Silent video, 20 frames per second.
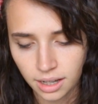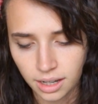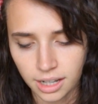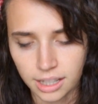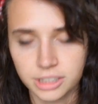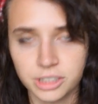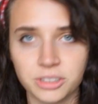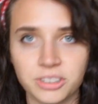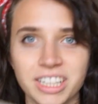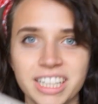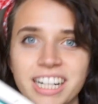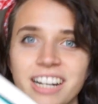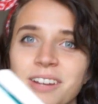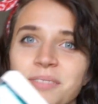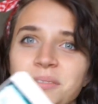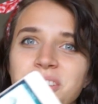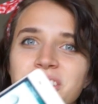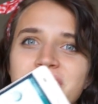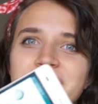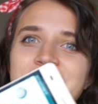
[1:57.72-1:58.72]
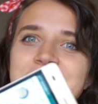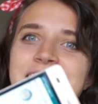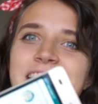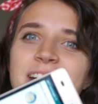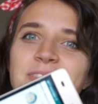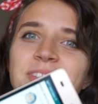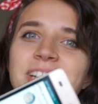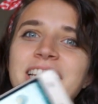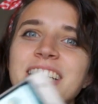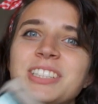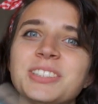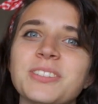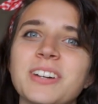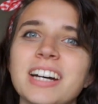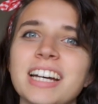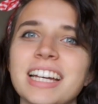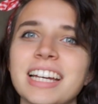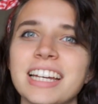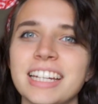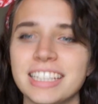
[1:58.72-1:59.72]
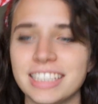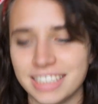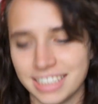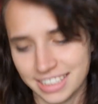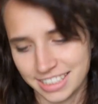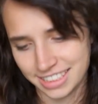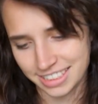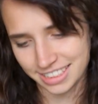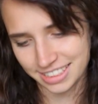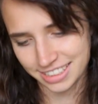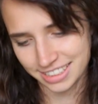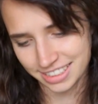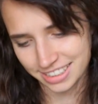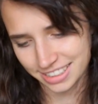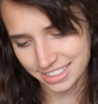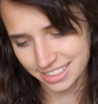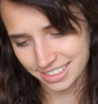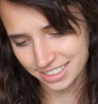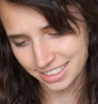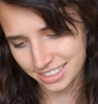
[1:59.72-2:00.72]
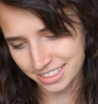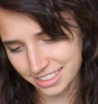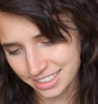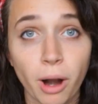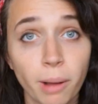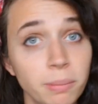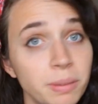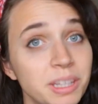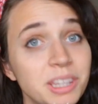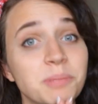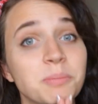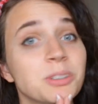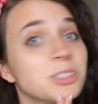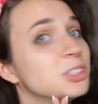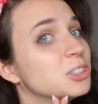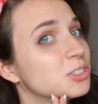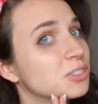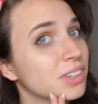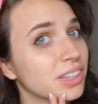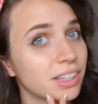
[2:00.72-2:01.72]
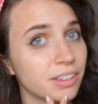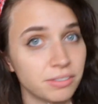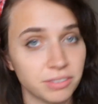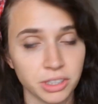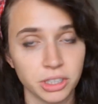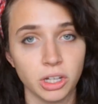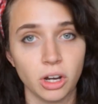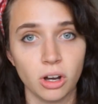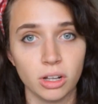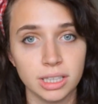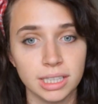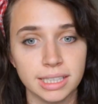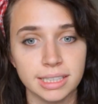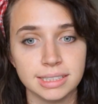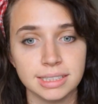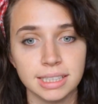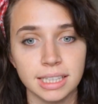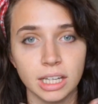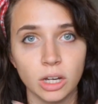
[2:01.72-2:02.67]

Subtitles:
So right now I'm doing the Japanese one. Probably the most useful thing for y'all is the